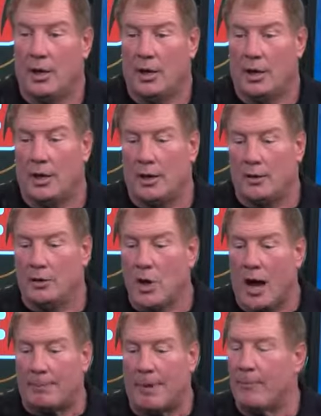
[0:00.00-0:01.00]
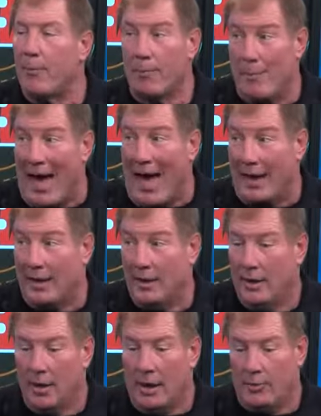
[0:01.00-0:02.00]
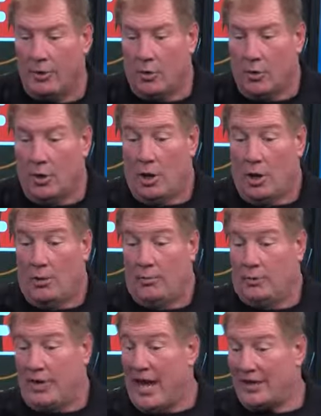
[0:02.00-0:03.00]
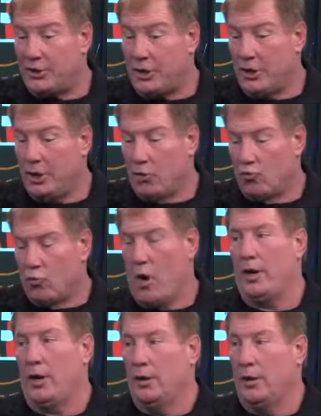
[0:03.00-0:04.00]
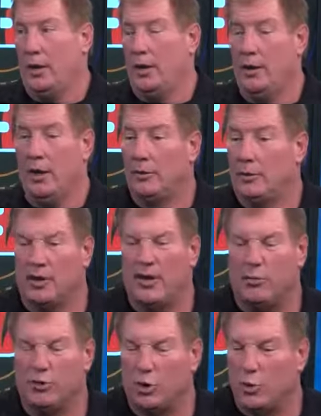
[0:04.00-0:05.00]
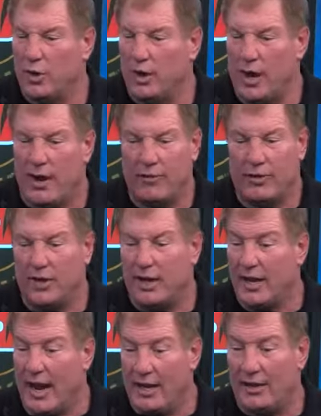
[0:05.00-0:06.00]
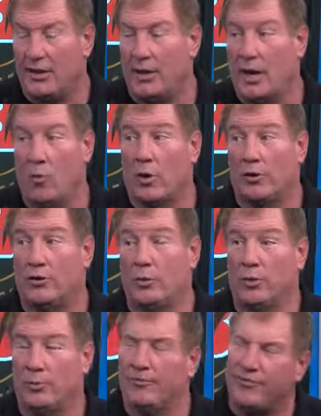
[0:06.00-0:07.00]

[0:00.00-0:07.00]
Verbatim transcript: Got to knock people back. I mean, they were catching and running and, and Cleveland's doing everything and anything they wanted to with him.